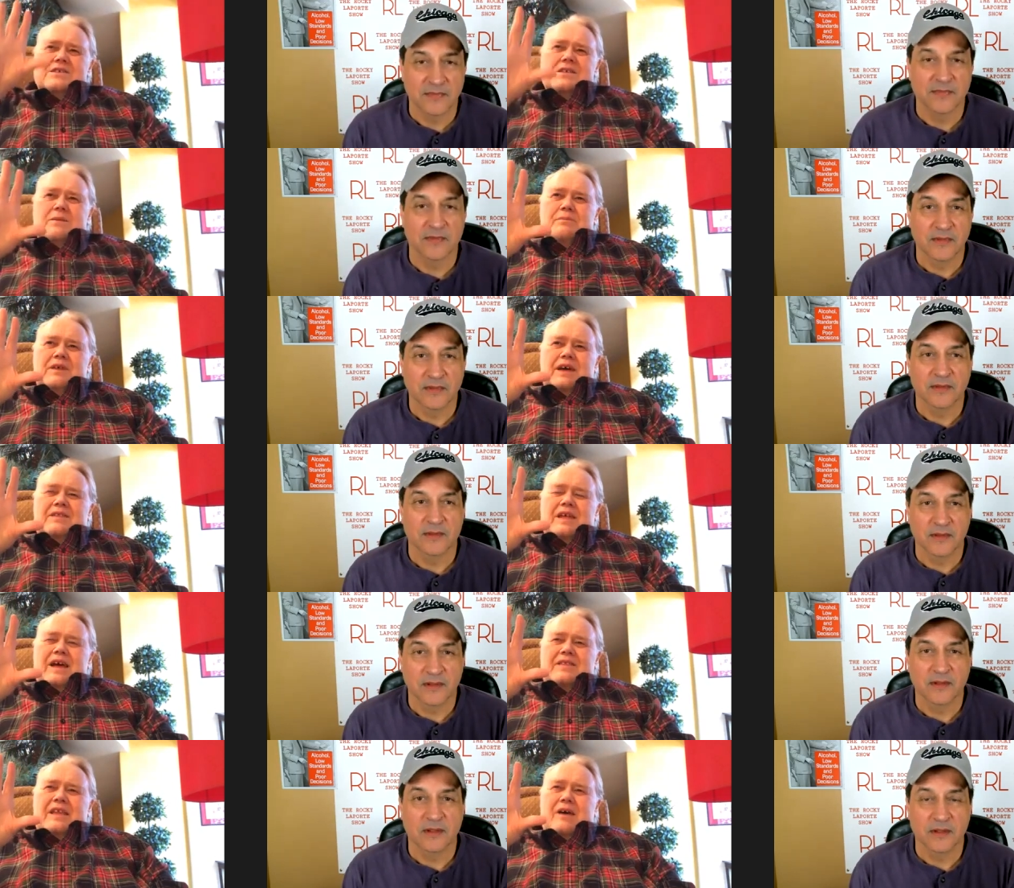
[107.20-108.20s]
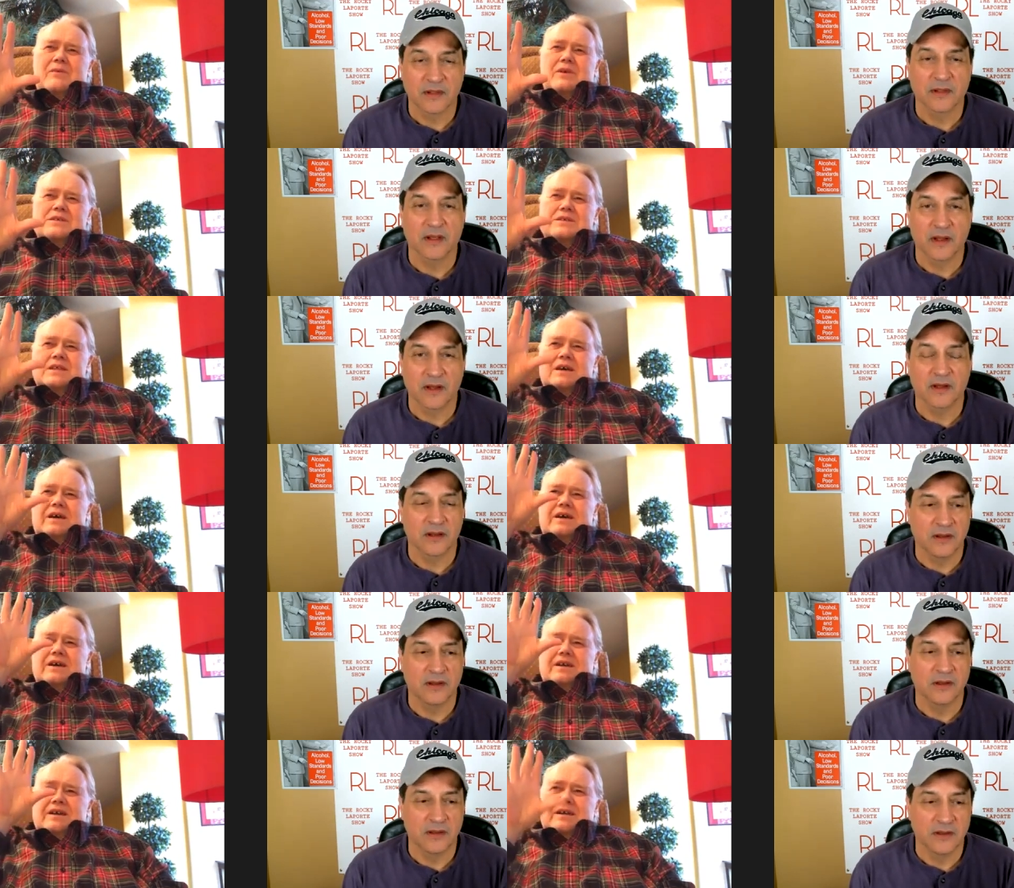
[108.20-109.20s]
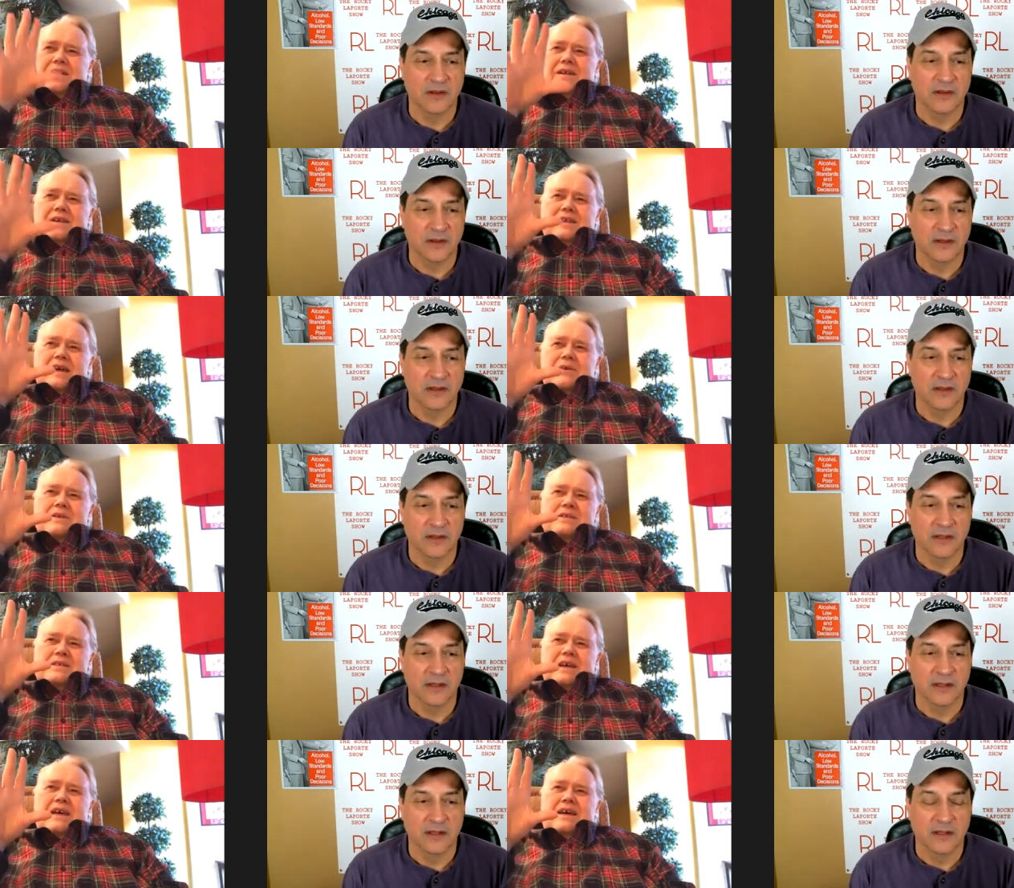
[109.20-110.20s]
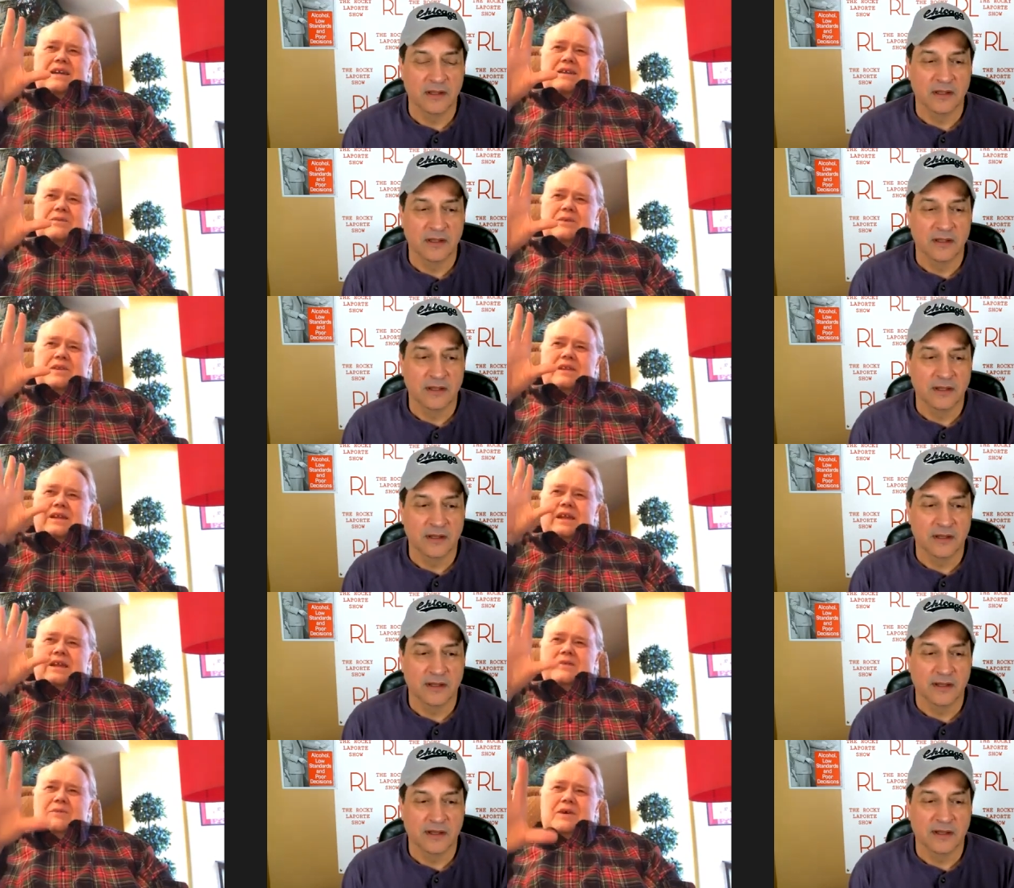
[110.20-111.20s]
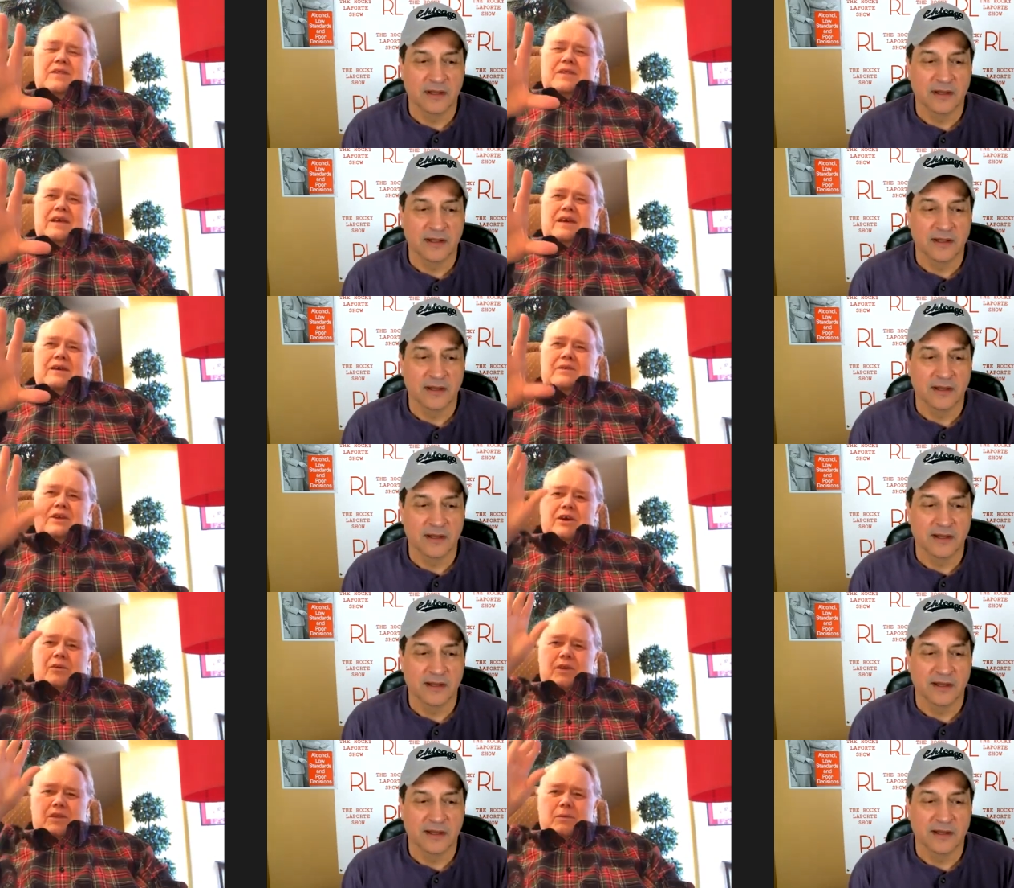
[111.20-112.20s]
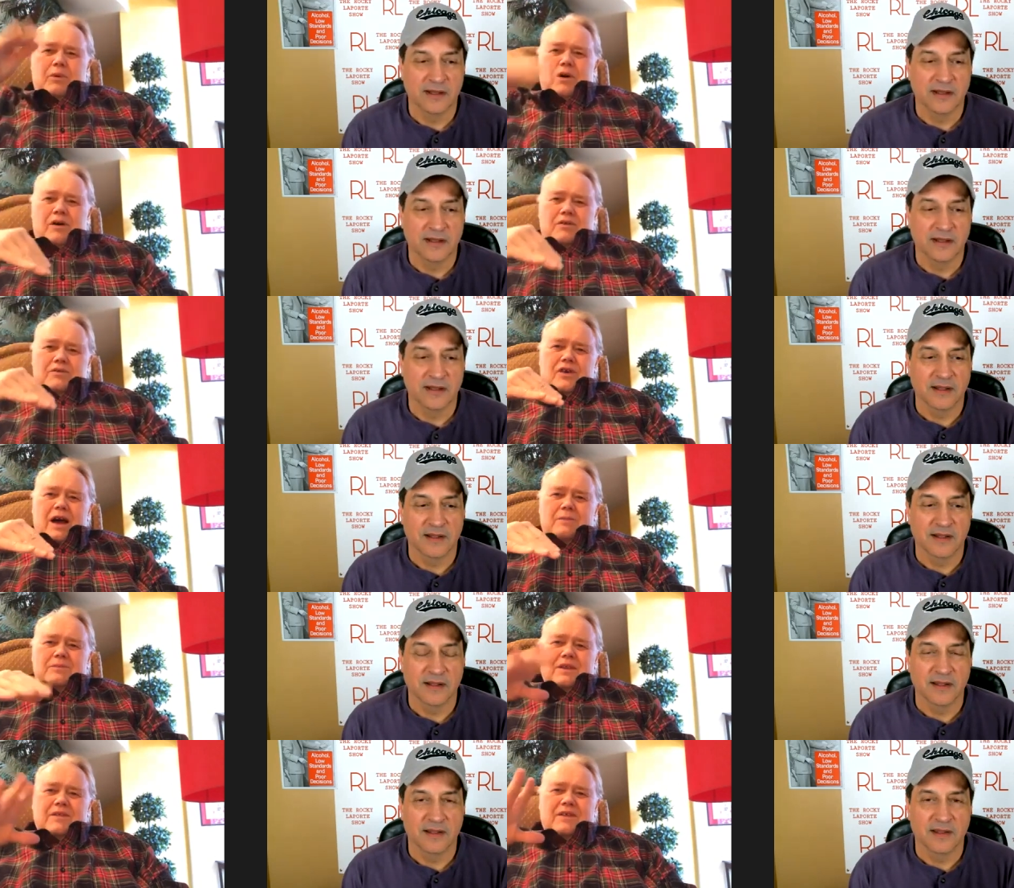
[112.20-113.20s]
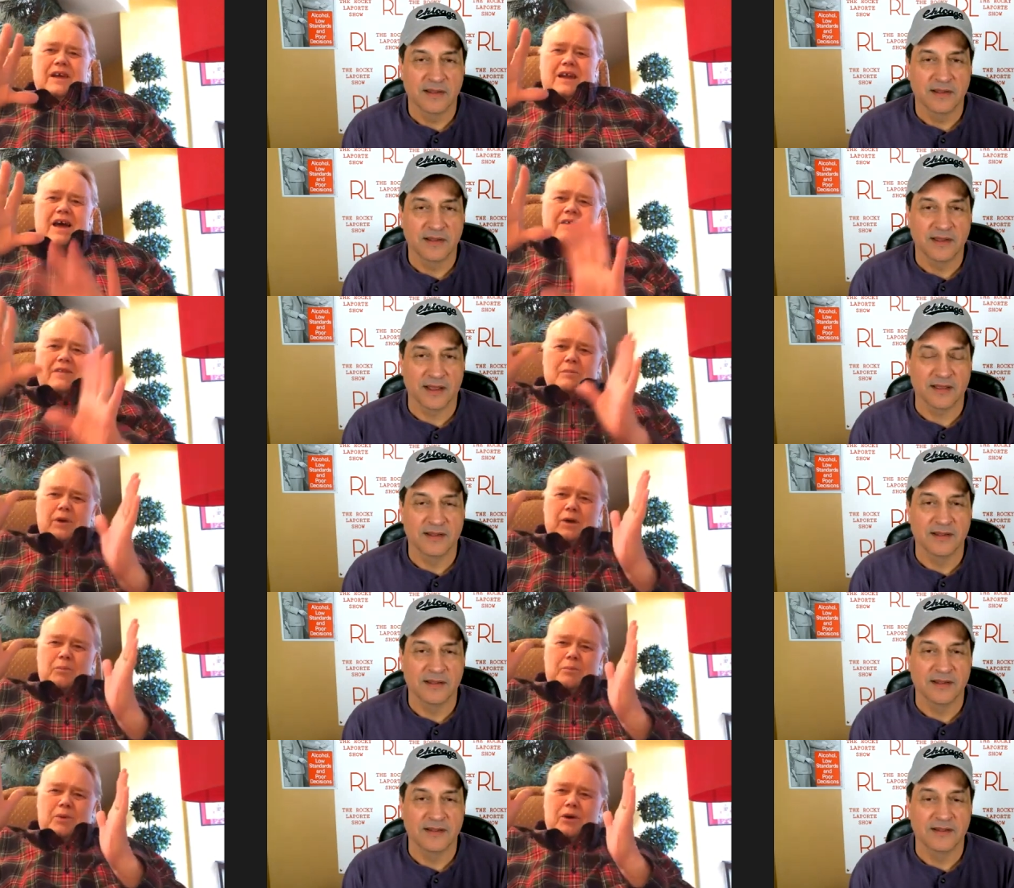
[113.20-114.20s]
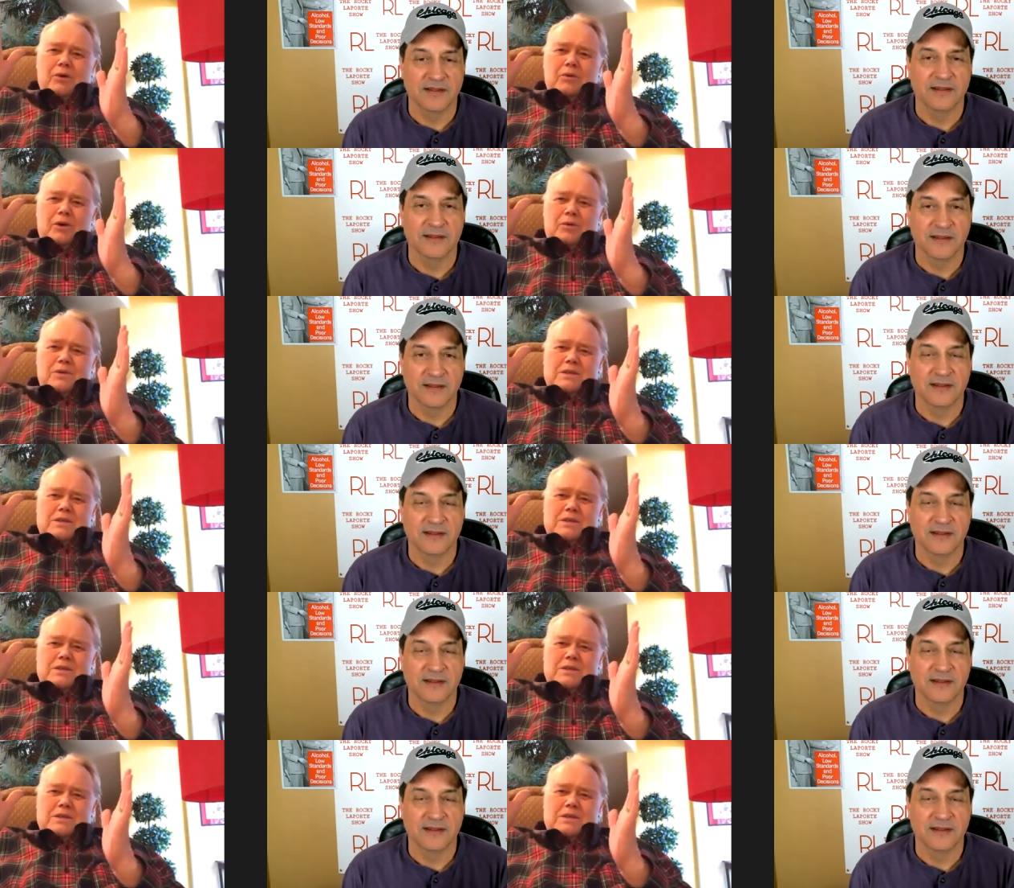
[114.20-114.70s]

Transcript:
Speaker 1: or something like that. That was the, that was it with the with the you know when the ball dropped and then on the yeah. billboard